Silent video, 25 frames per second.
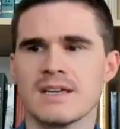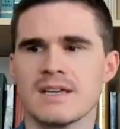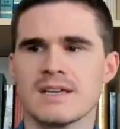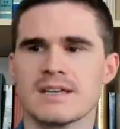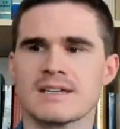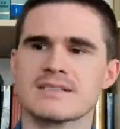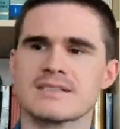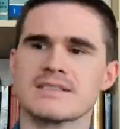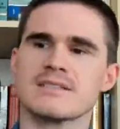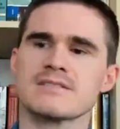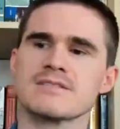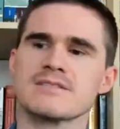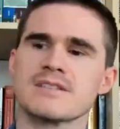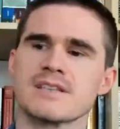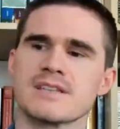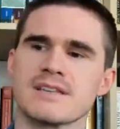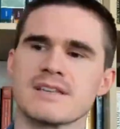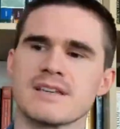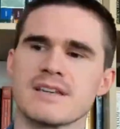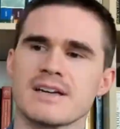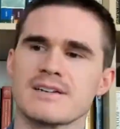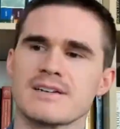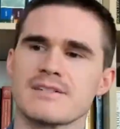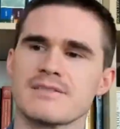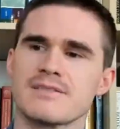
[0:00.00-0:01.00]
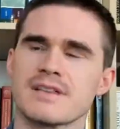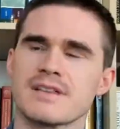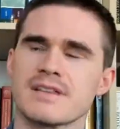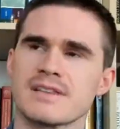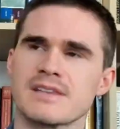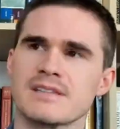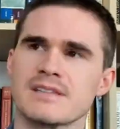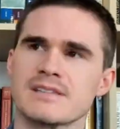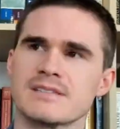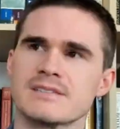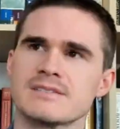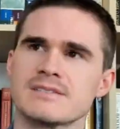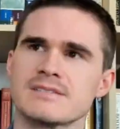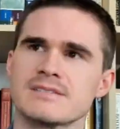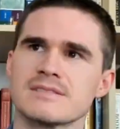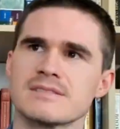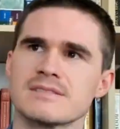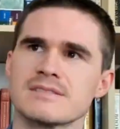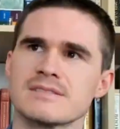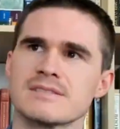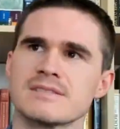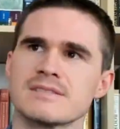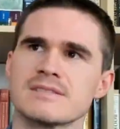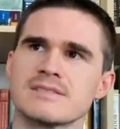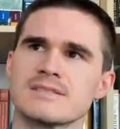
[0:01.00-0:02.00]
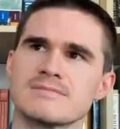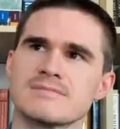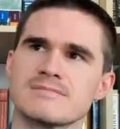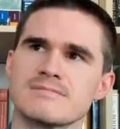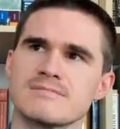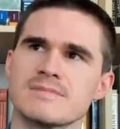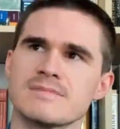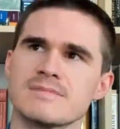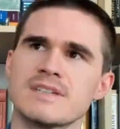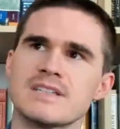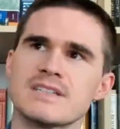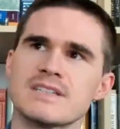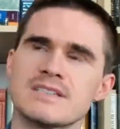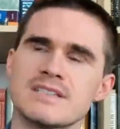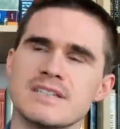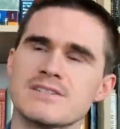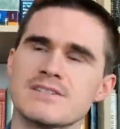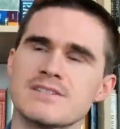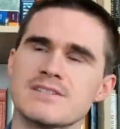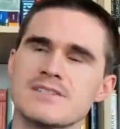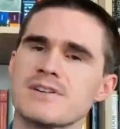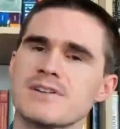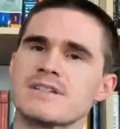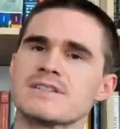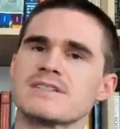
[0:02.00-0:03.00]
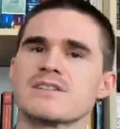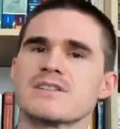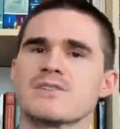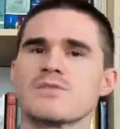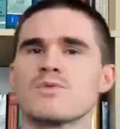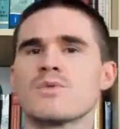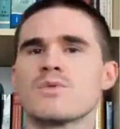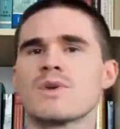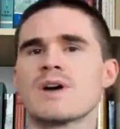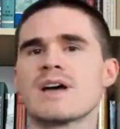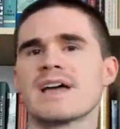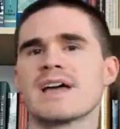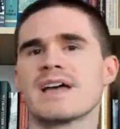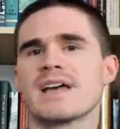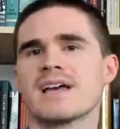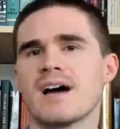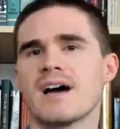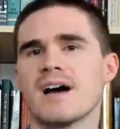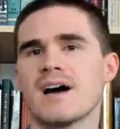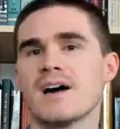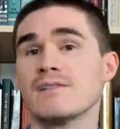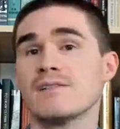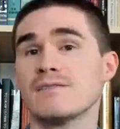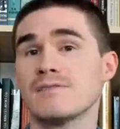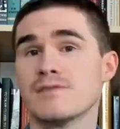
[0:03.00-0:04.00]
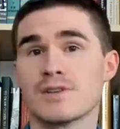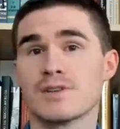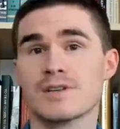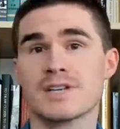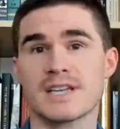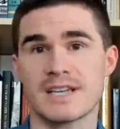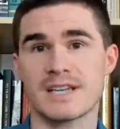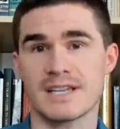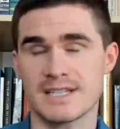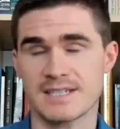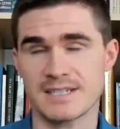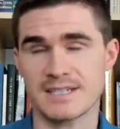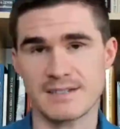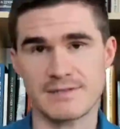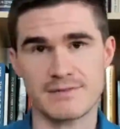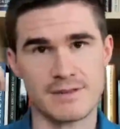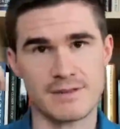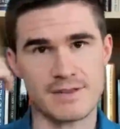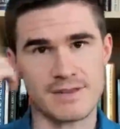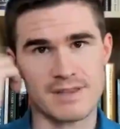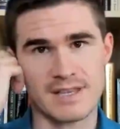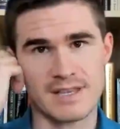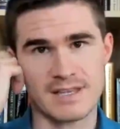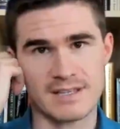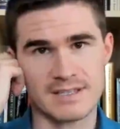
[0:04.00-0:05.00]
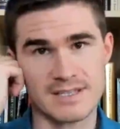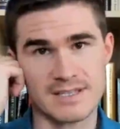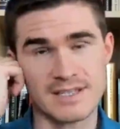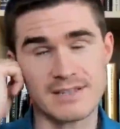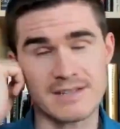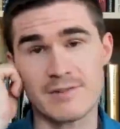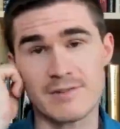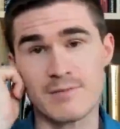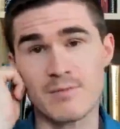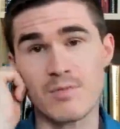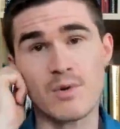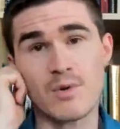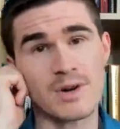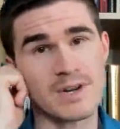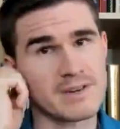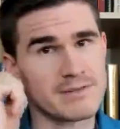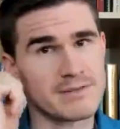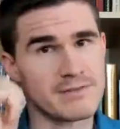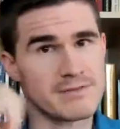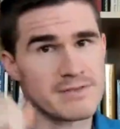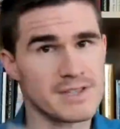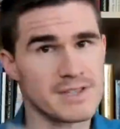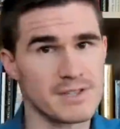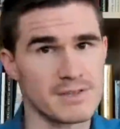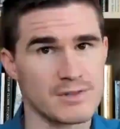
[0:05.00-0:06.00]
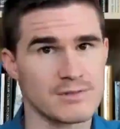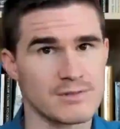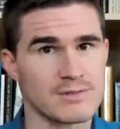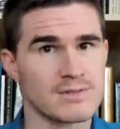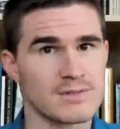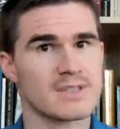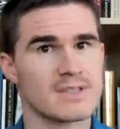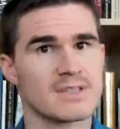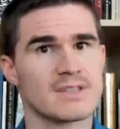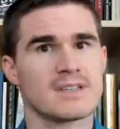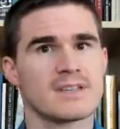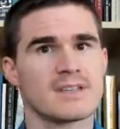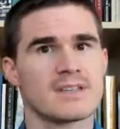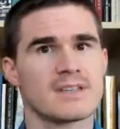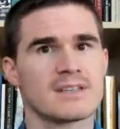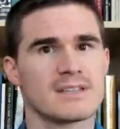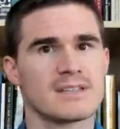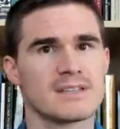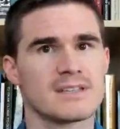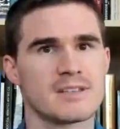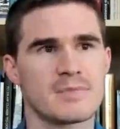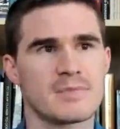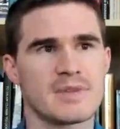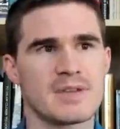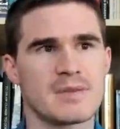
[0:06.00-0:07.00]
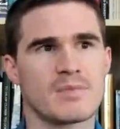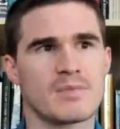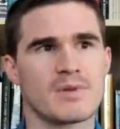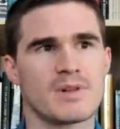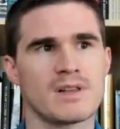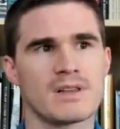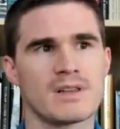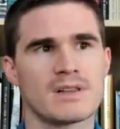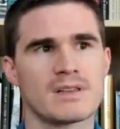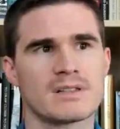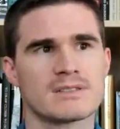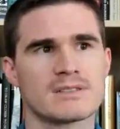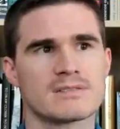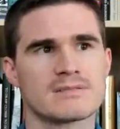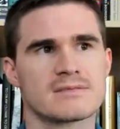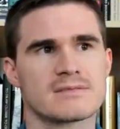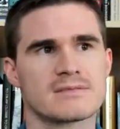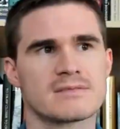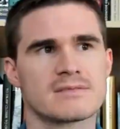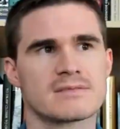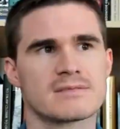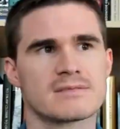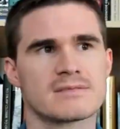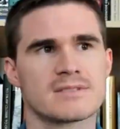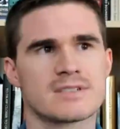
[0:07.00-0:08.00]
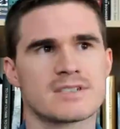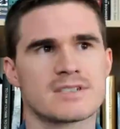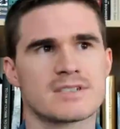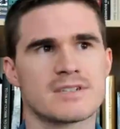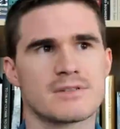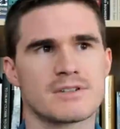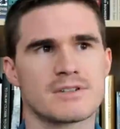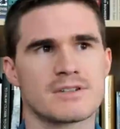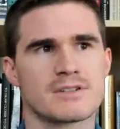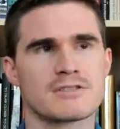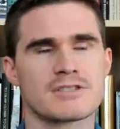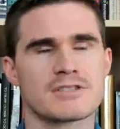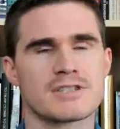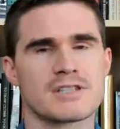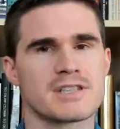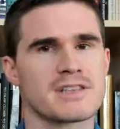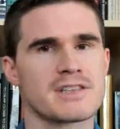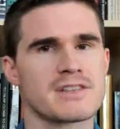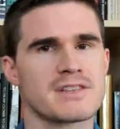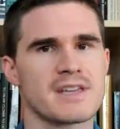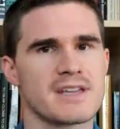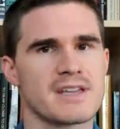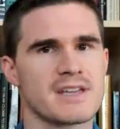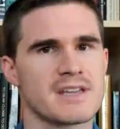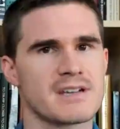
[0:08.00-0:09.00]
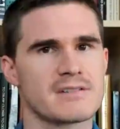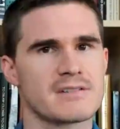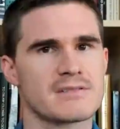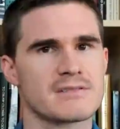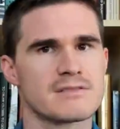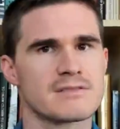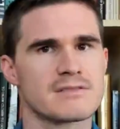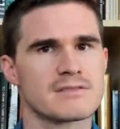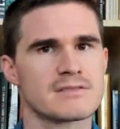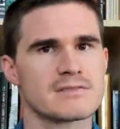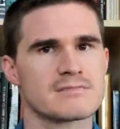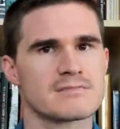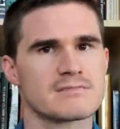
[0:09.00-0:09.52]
Yeah, it sounds like the kind of thing that is an interesting way of looking at different things, a different point of view that people don't usually think of.